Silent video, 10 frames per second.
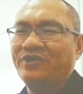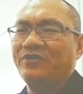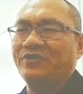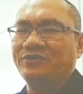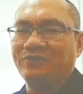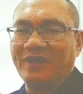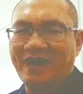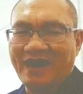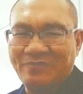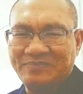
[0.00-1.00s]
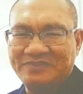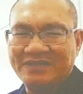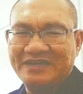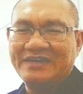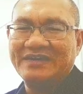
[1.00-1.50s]
or your hyped
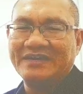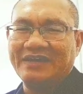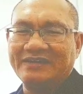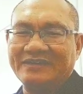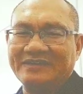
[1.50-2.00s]
kind of